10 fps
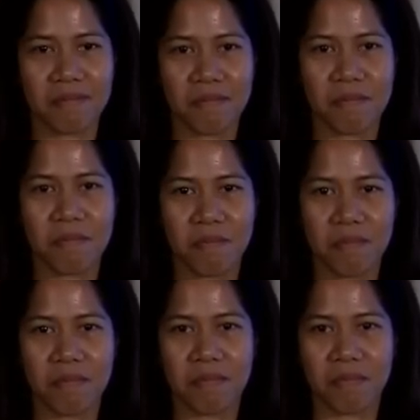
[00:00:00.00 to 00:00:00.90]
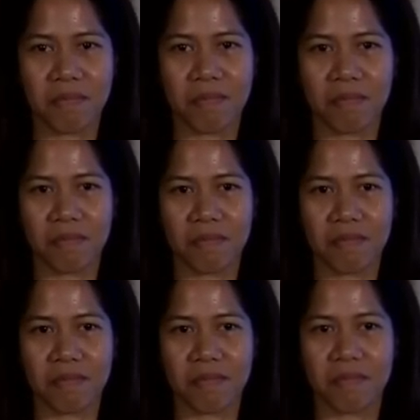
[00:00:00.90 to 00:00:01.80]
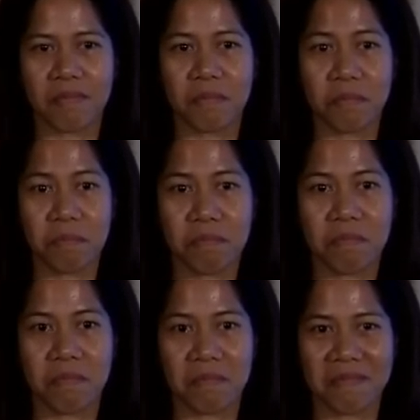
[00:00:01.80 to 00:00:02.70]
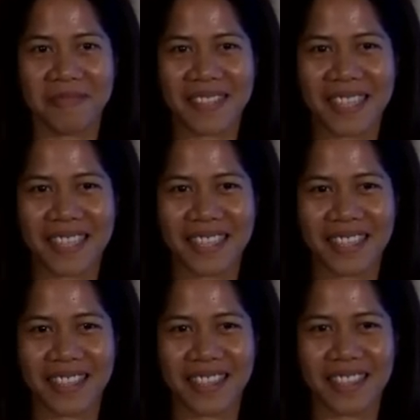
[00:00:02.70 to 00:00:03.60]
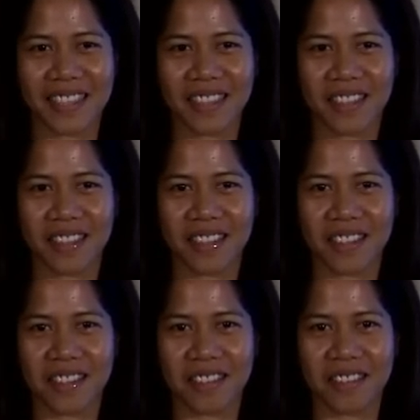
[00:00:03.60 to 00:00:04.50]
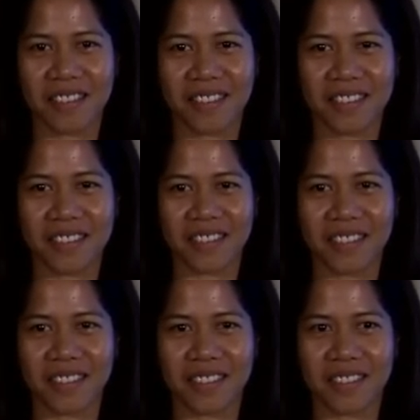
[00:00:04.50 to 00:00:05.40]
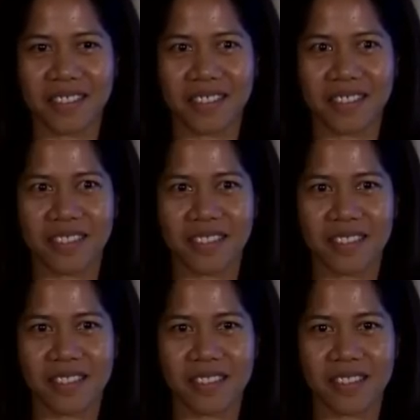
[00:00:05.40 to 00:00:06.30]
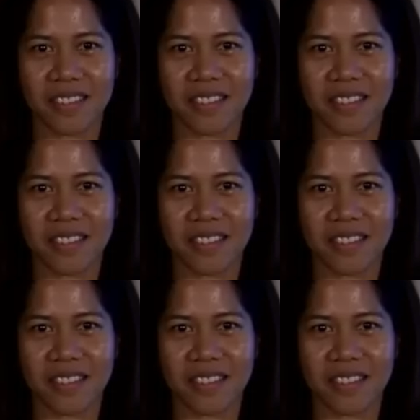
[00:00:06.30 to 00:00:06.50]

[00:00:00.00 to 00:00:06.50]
(silent)